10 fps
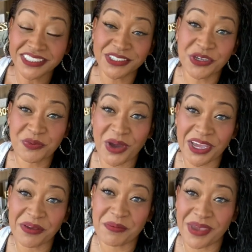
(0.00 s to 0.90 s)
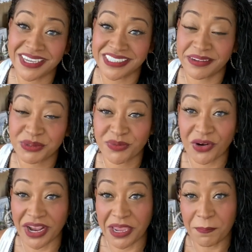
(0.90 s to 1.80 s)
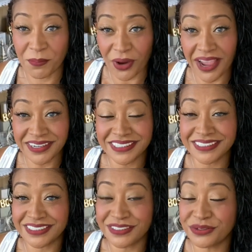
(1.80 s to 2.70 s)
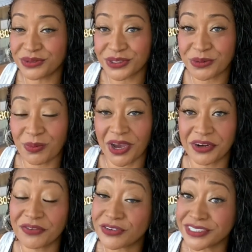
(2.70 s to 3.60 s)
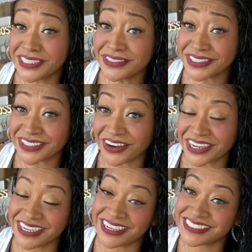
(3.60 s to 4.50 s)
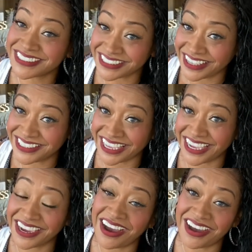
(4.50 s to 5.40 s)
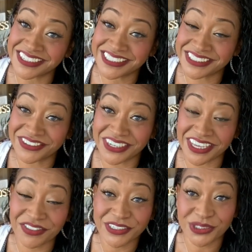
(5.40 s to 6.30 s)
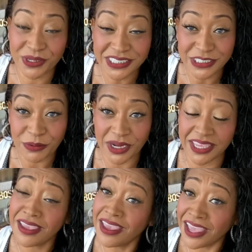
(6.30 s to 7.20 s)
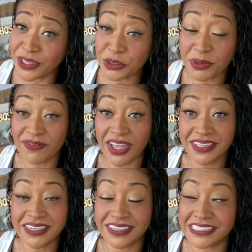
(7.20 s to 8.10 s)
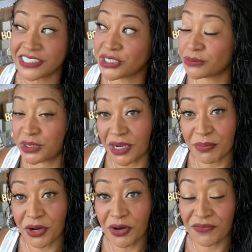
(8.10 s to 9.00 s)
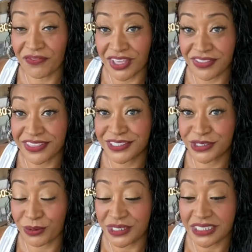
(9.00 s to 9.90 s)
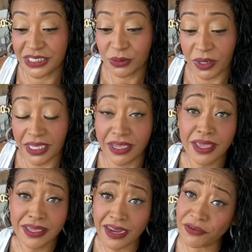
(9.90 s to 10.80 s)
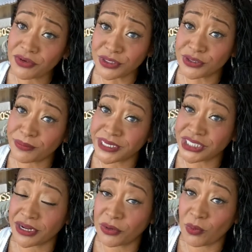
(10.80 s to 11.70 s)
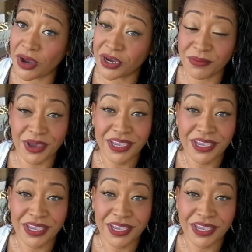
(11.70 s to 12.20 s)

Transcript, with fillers: coupon matchups for a brand new couponer for deals starting Sunday, August 30th, 2020, and they will be valid until September 5th, 2020. Now, if you're new to my channel, welcome.